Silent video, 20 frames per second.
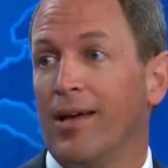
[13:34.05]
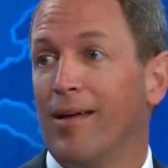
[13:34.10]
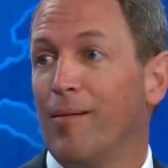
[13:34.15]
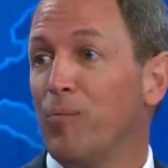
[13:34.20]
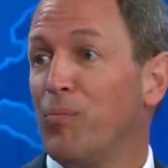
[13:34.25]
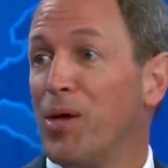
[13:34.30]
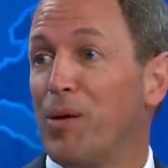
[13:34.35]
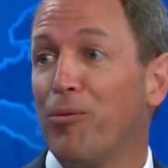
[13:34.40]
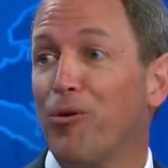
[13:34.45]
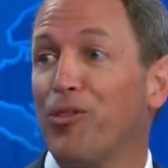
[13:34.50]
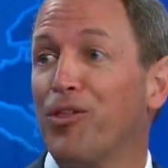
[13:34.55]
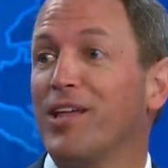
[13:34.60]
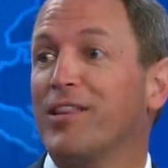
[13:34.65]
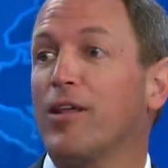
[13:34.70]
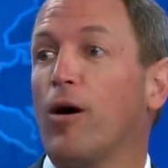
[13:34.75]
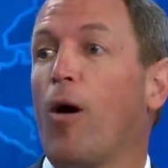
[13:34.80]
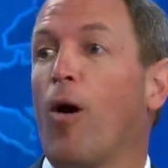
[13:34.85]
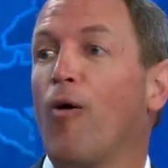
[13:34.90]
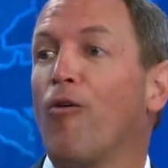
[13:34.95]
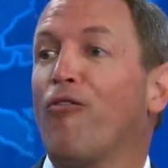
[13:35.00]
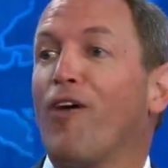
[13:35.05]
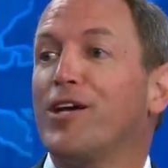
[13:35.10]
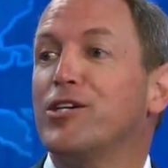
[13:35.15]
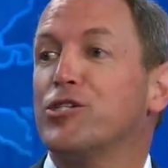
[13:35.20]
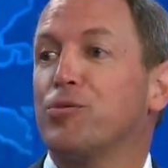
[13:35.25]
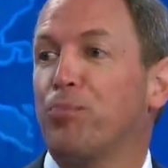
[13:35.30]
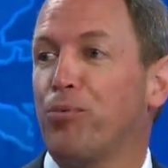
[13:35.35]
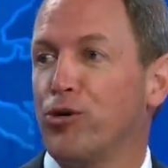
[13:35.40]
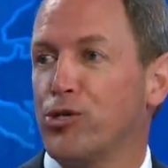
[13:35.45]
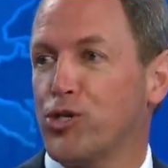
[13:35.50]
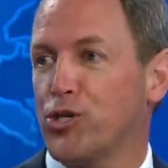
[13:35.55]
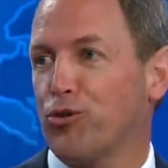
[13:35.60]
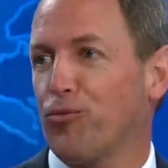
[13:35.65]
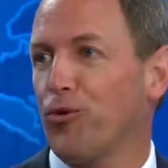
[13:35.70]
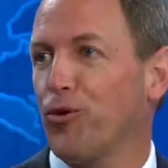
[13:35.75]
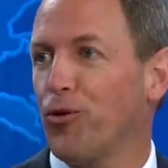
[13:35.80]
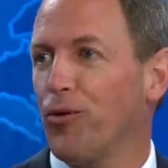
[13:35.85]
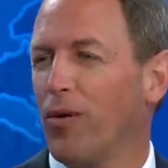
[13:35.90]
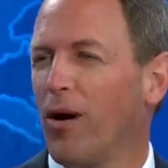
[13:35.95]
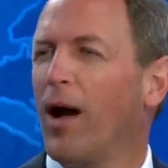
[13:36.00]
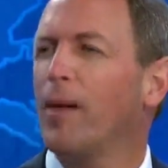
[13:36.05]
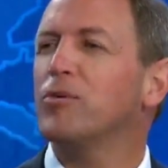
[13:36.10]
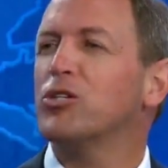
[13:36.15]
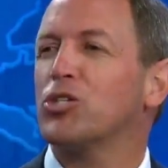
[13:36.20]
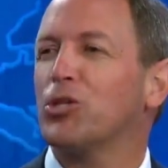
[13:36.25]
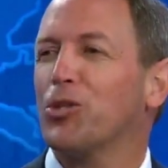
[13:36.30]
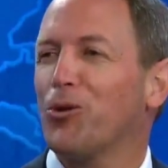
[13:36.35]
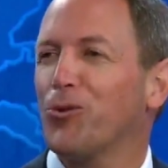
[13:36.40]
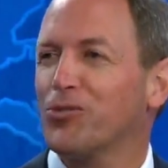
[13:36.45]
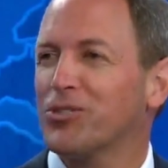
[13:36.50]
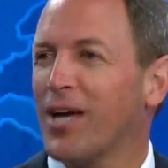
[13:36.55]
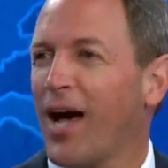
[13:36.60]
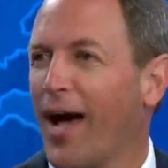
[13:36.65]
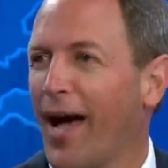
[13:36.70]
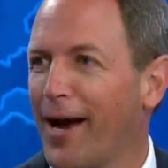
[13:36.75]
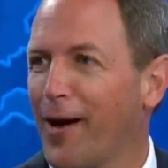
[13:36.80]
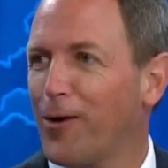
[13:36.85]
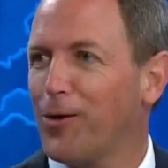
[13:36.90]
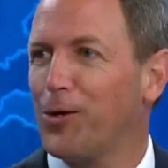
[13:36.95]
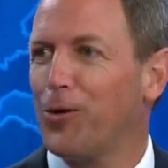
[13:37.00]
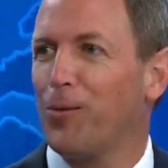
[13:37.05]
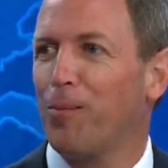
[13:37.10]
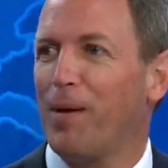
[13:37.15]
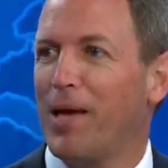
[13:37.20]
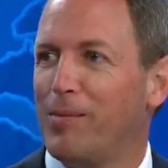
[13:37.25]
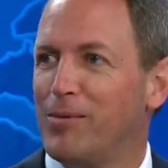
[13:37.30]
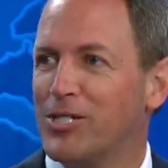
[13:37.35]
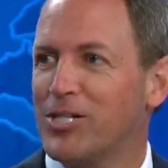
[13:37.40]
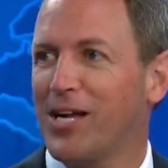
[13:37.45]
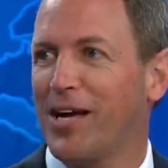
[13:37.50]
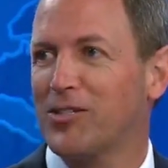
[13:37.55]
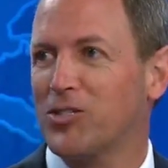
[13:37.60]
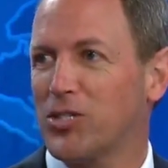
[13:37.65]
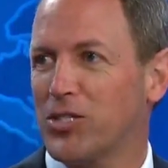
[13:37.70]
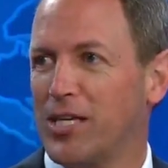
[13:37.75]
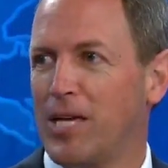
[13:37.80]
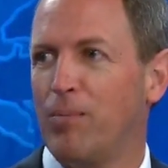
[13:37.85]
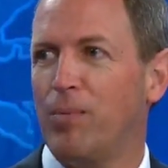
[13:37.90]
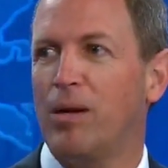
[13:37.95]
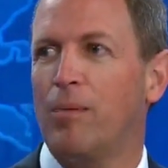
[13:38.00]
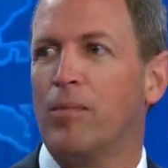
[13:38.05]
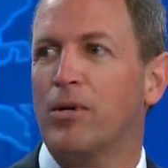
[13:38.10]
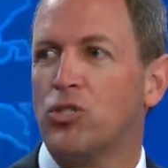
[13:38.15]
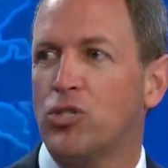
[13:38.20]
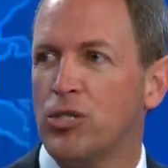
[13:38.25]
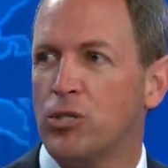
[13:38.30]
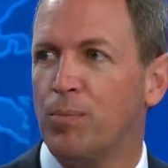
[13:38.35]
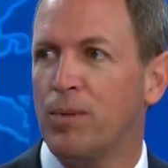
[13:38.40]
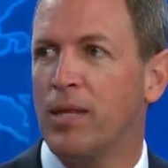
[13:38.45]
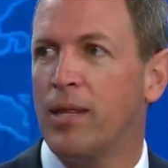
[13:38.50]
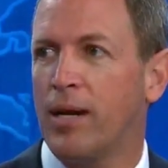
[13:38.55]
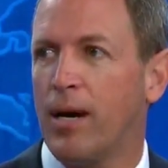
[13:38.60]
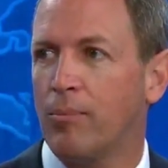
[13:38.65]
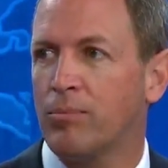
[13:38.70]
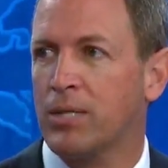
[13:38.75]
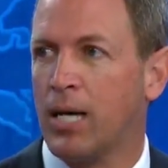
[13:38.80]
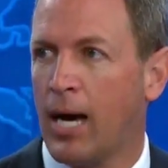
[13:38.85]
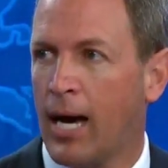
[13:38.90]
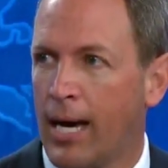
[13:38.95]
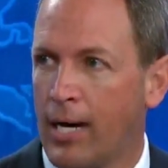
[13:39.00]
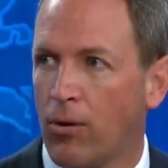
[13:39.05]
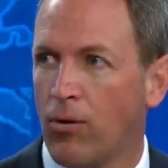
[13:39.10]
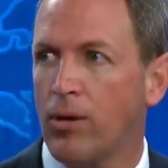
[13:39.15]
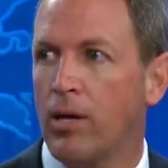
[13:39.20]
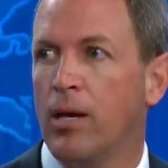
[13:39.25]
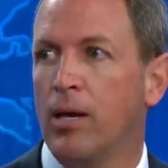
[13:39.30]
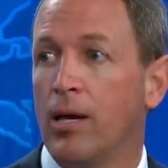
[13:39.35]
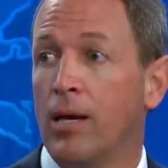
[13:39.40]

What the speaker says: people think that, oh, if I just push through, I'm just a little tired. You know, the baby's not sleeping. It must just be that I'm tired.